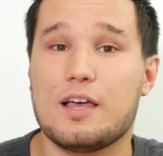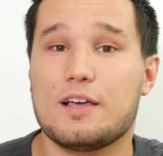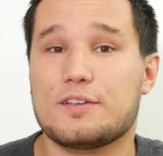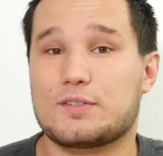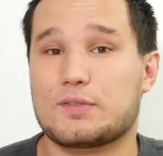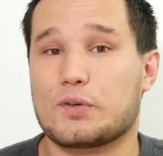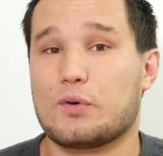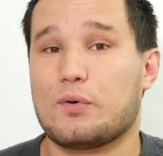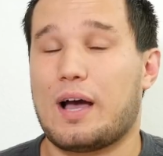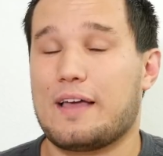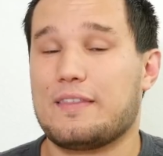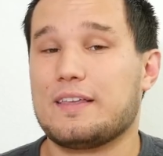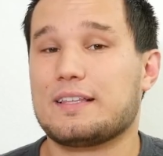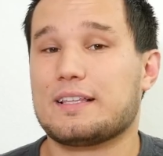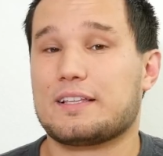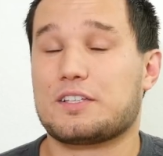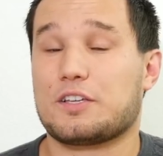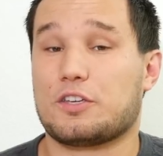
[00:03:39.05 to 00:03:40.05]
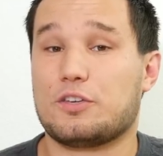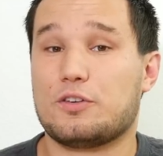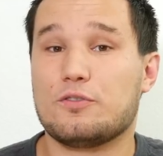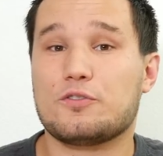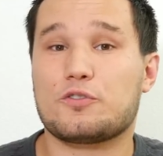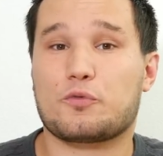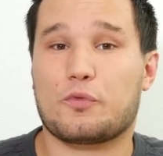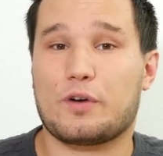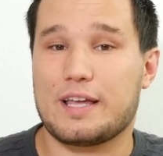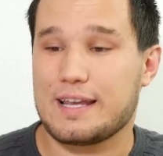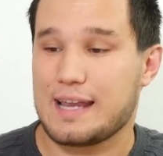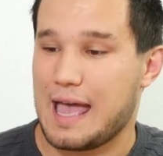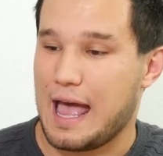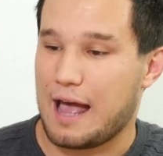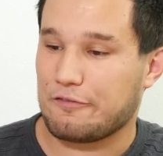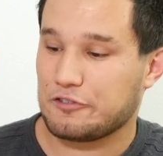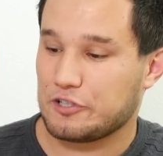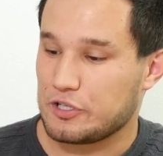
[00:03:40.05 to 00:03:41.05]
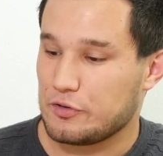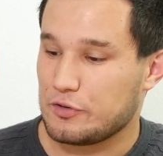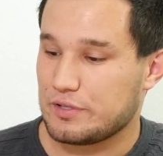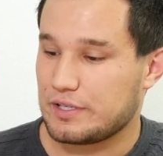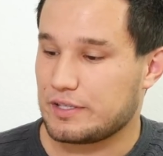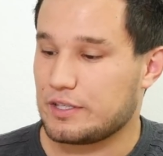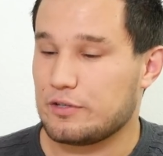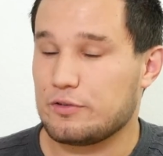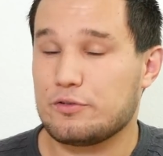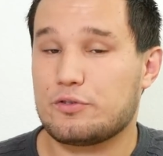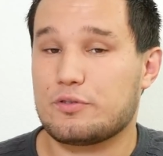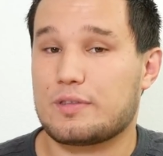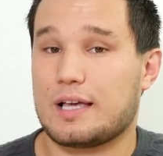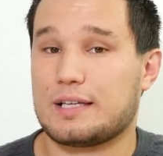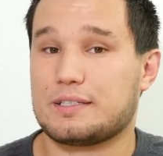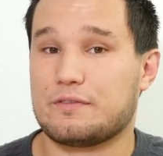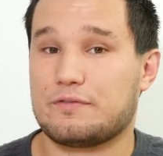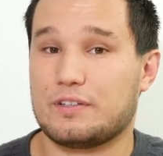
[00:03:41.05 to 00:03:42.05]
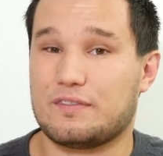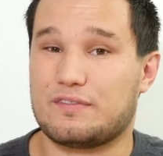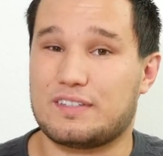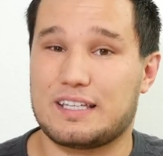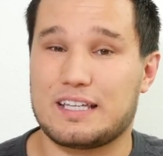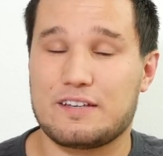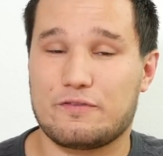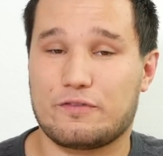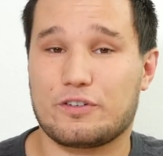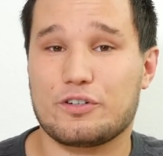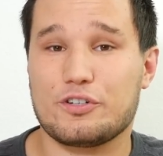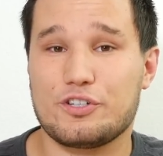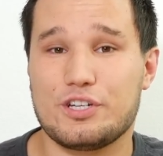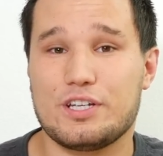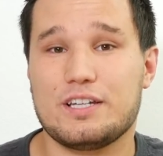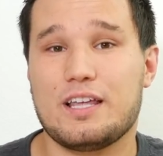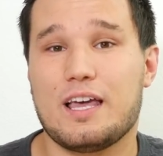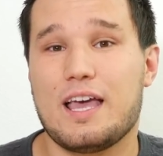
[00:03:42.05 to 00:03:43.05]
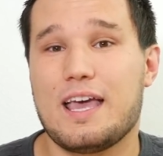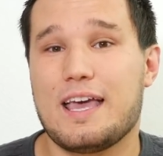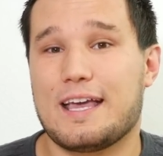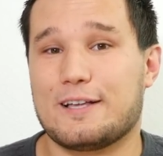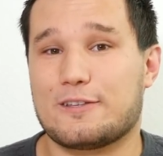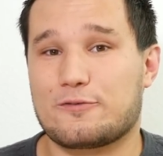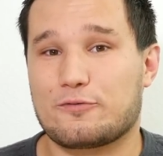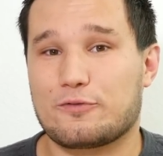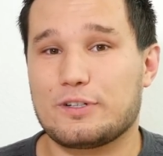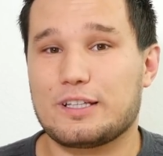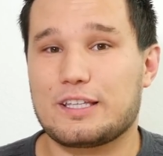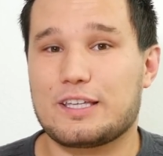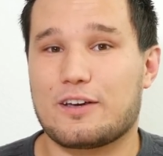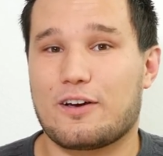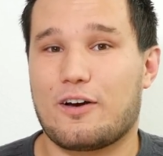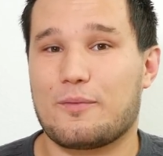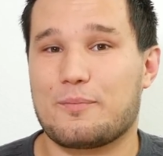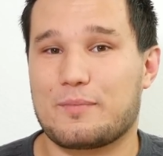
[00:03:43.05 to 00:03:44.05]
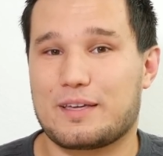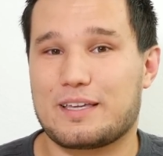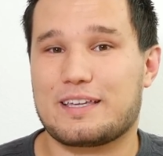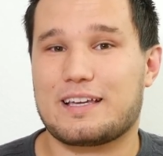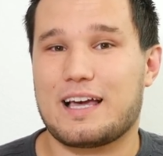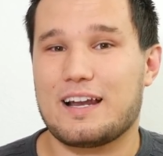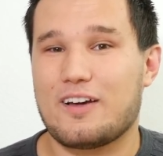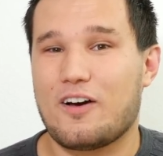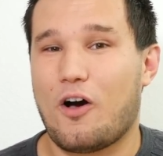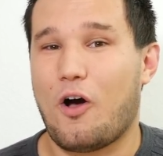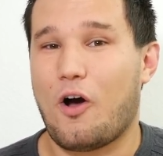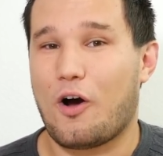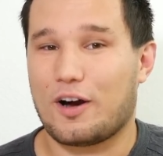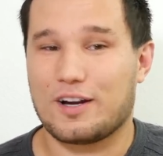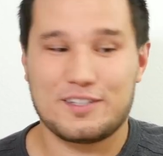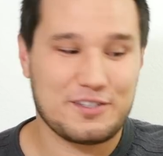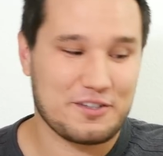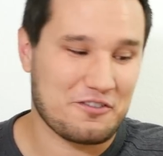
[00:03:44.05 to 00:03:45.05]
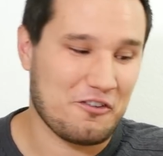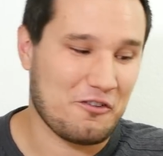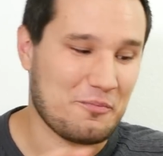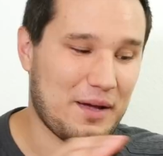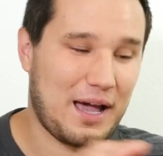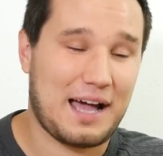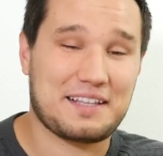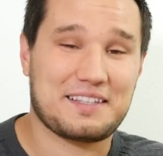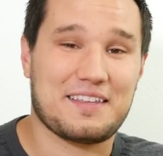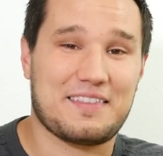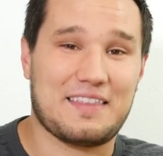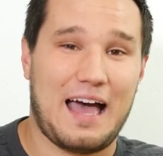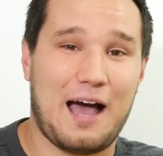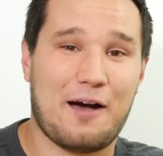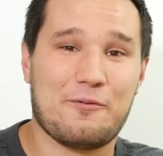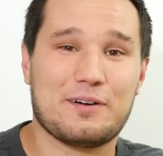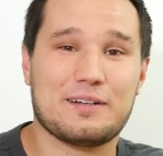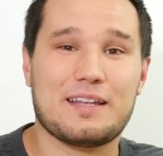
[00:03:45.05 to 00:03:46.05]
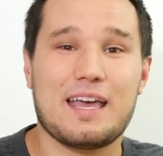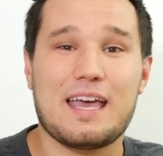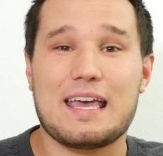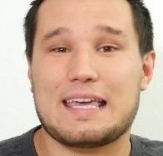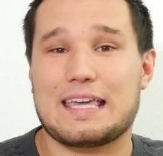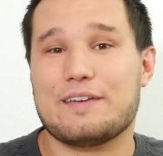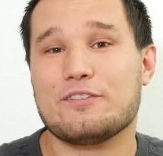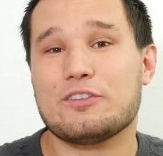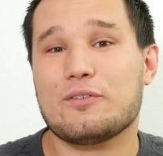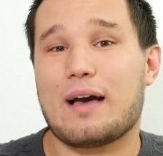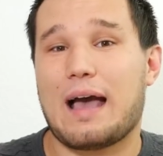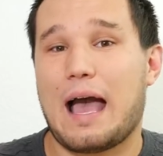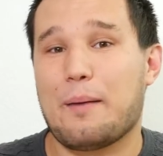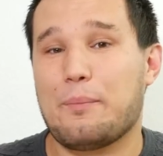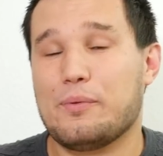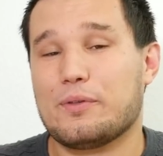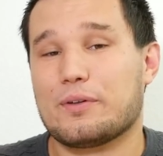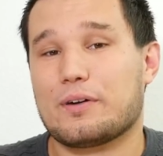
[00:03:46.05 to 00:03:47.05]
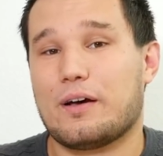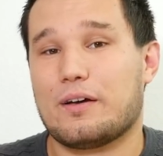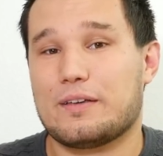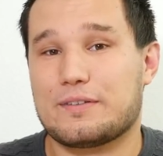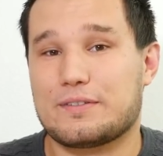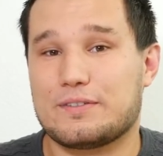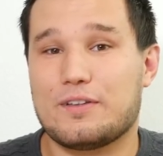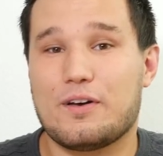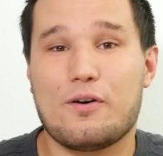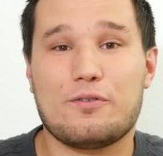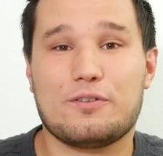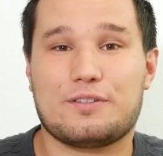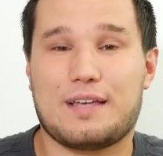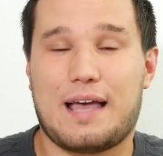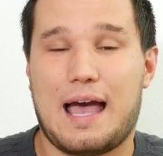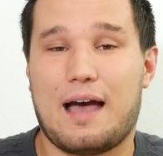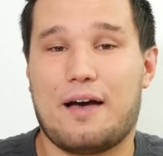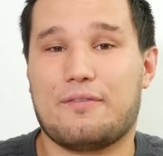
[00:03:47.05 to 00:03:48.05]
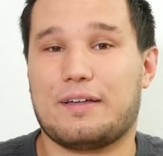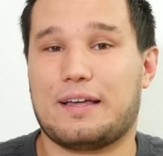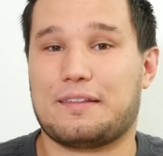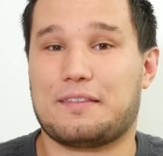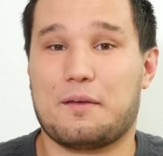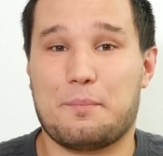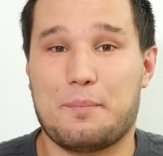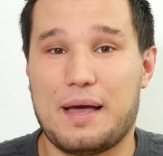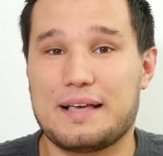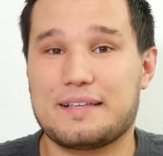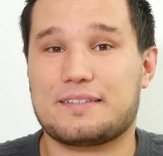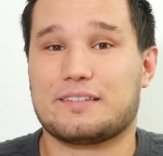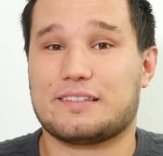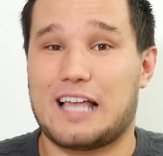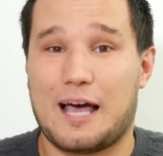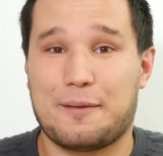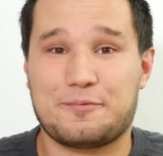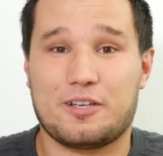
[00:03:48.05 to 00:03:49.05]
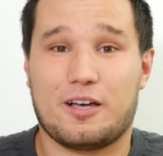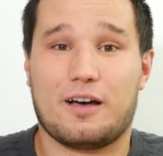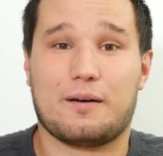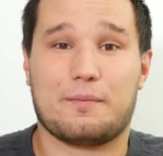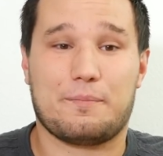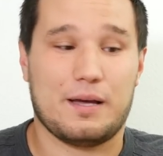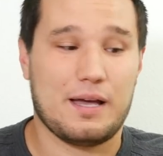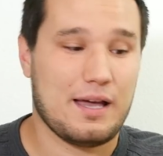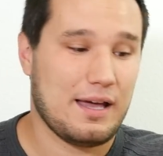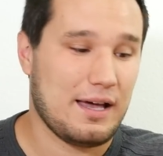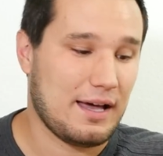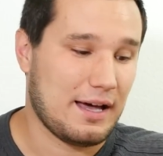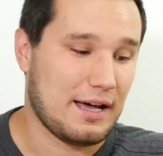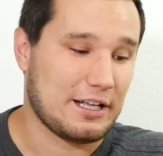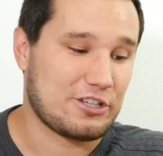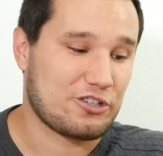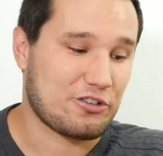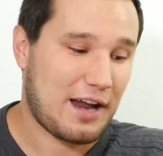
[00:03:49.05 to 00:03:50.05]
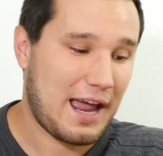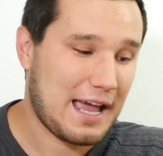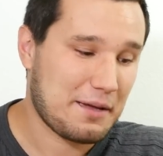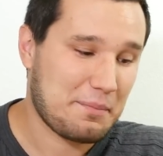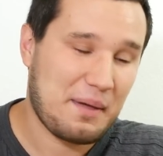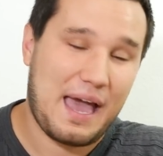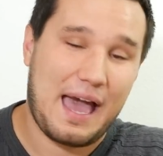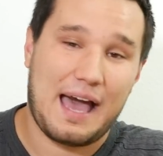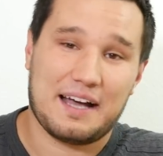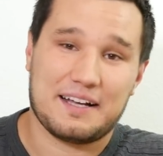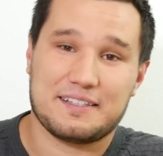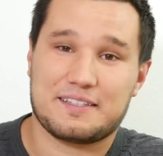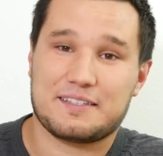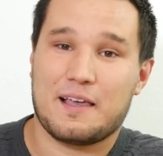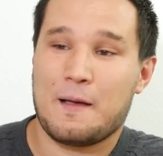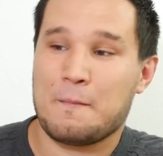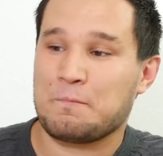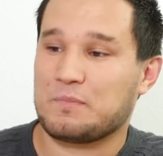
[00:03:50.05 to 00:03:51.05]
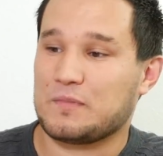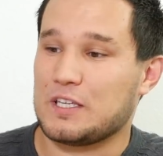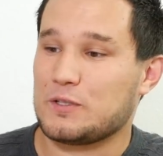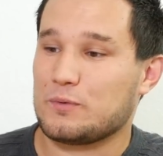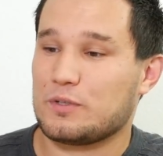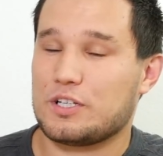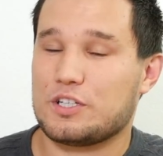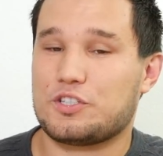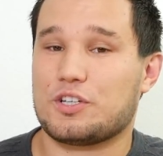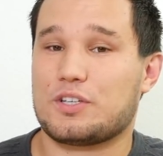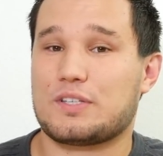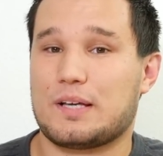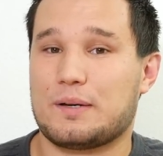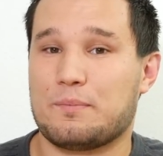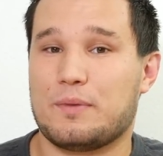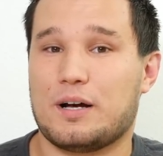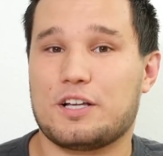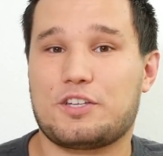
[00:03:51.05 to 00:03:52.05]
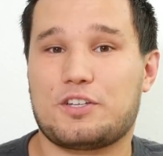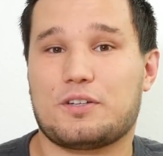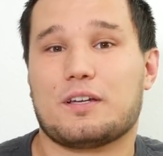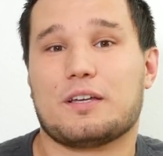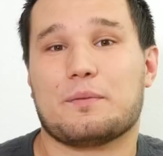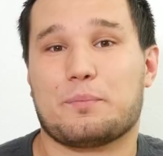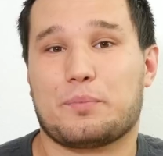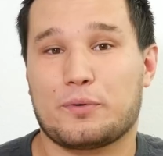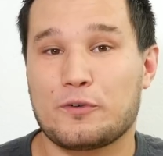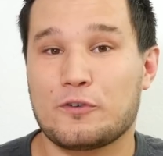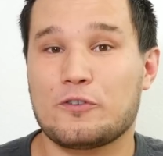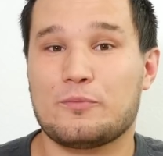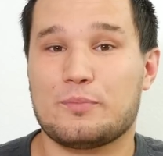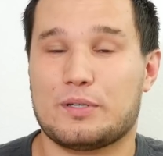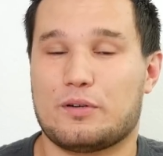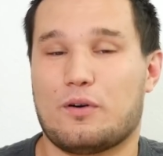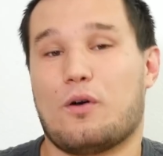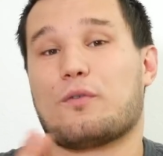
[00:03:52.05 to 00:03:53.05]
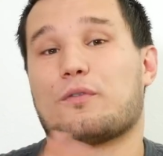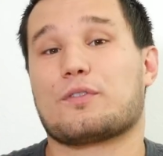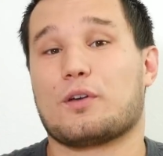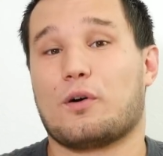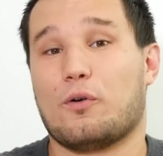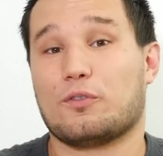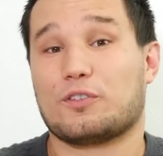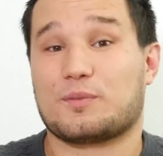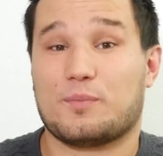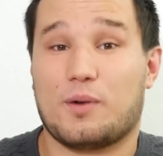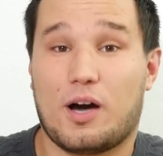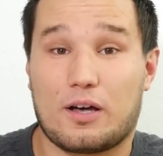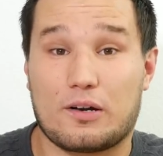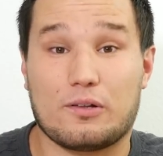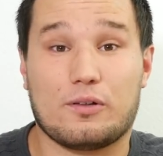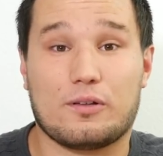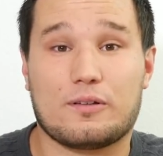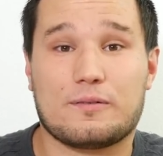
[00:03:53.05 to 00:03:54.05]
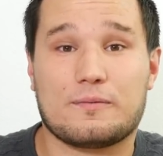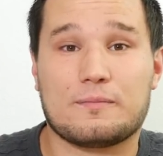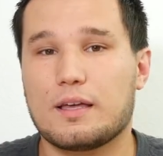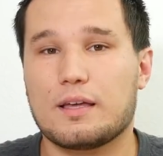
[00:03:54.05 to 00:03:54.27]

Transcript: So I think that's a huge win after using the new 2015 version. It's really kind of hard to go back to that one. Even though Apple is known to have like the best laptop uh, track pads, this one is just a much improvement over the older model.